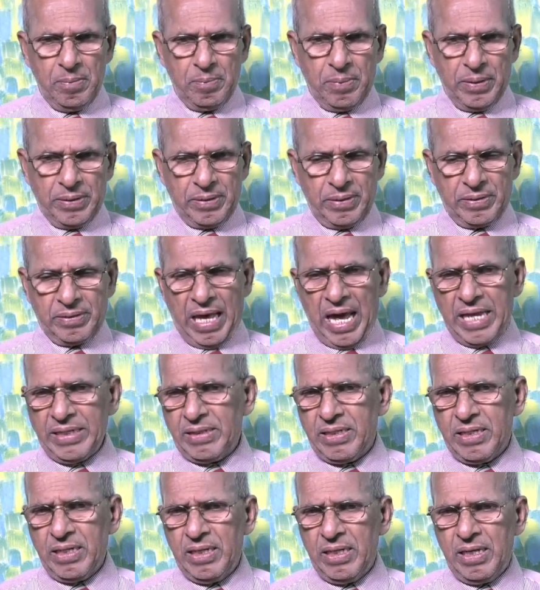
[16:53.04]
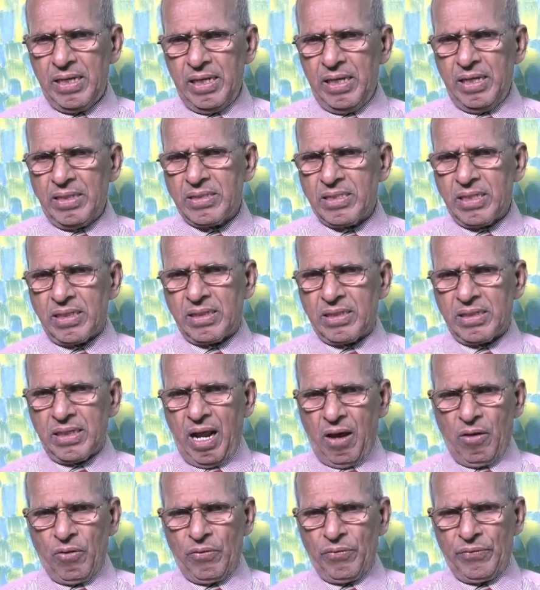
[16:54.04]
but that is the
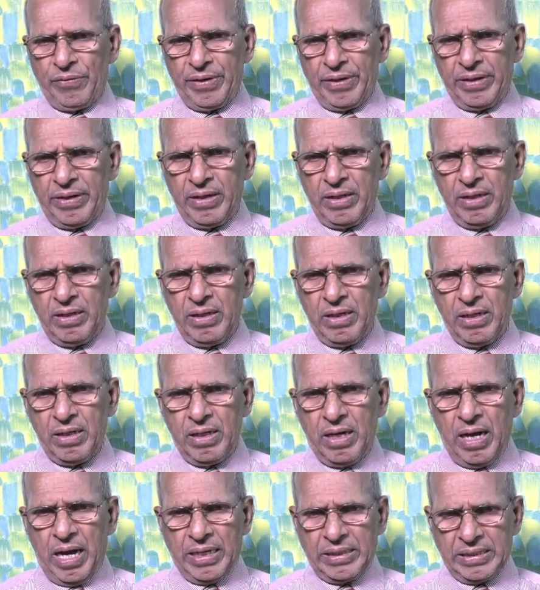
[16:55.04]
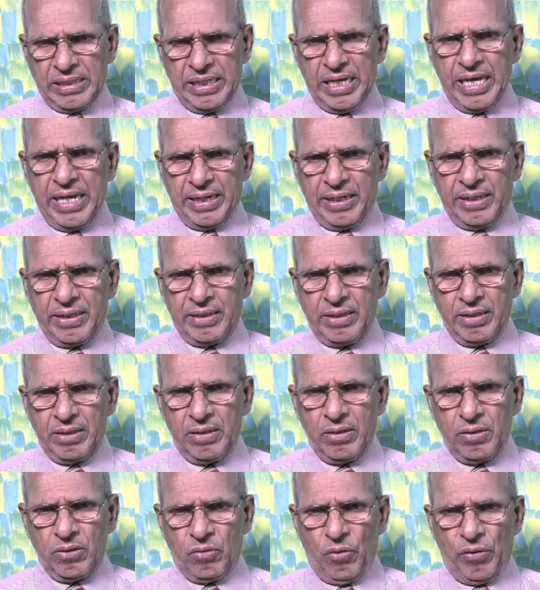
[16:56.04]
crowd at the end
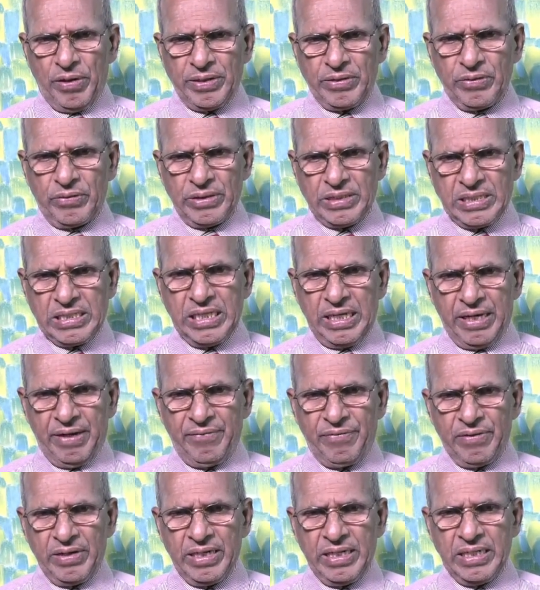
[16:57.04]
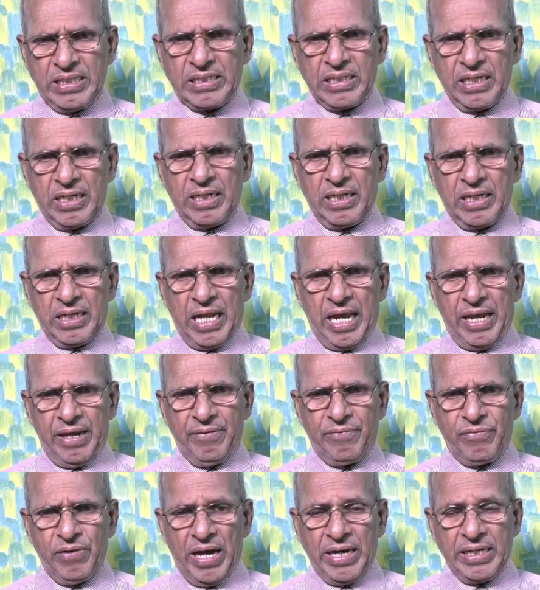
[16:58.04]
going to receive eternal
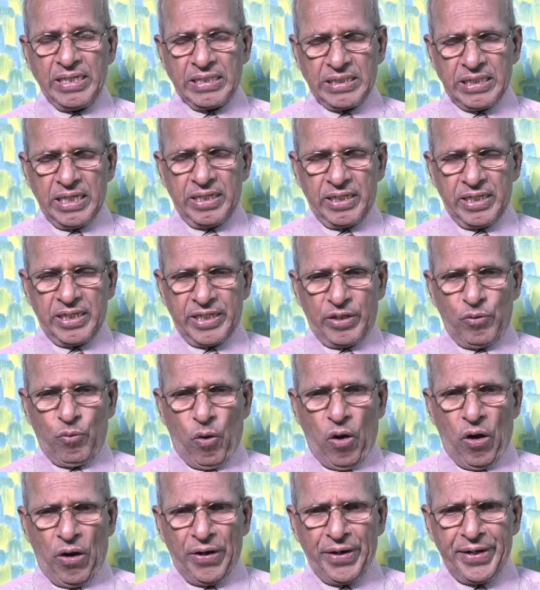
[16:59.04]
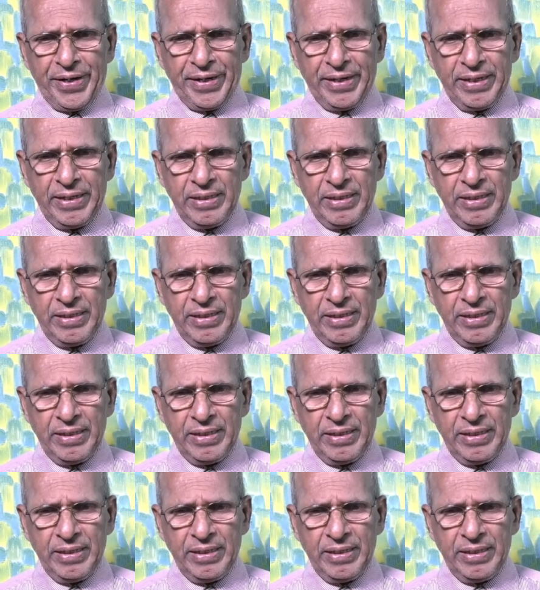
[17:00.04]
life and eternal reward.